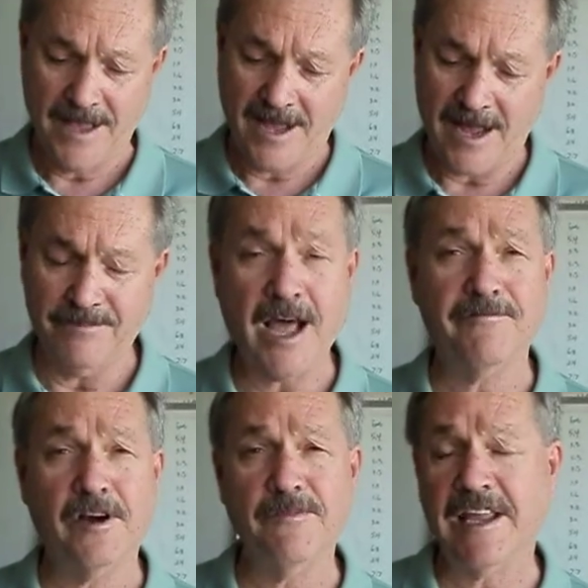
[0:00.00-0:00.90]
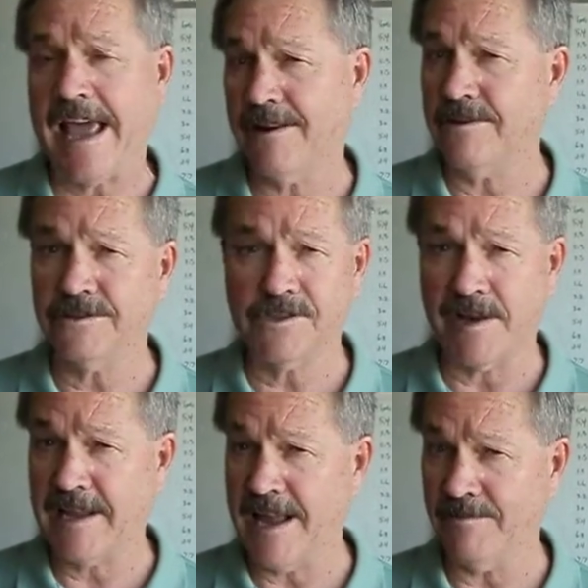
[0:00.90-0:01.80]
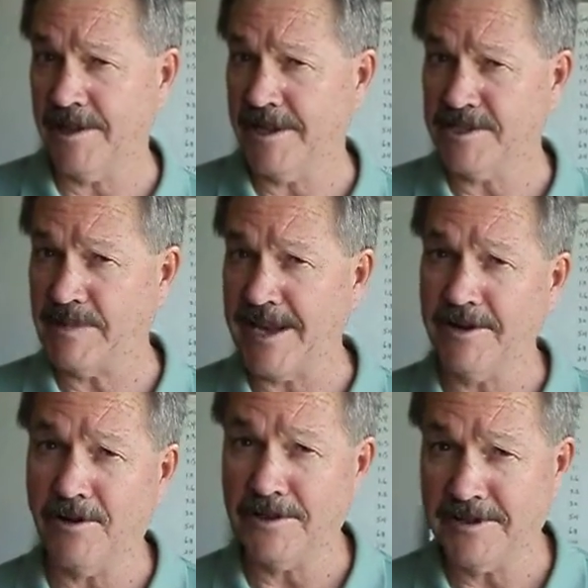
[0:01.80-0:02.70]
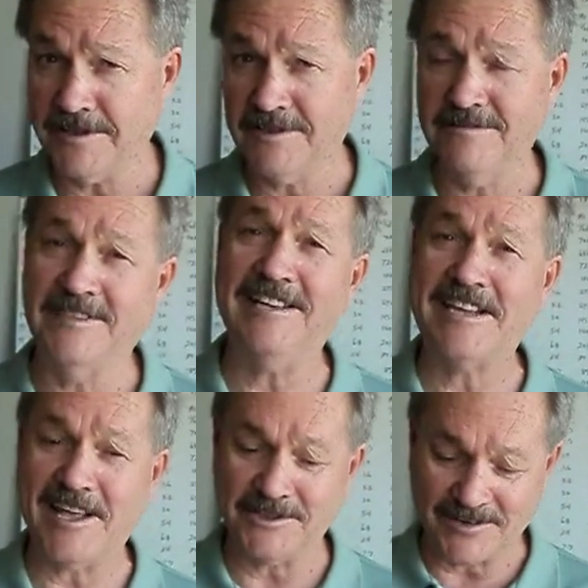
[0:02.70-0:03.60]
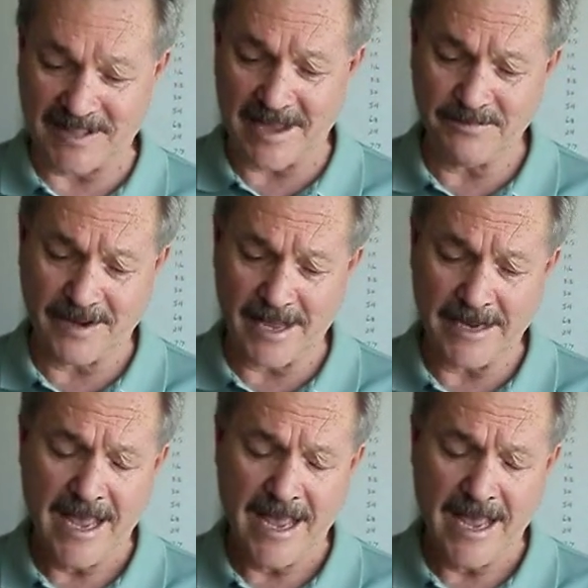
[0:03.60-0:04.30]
I'm not very mechanical, so I can't really explain all of the details of that, but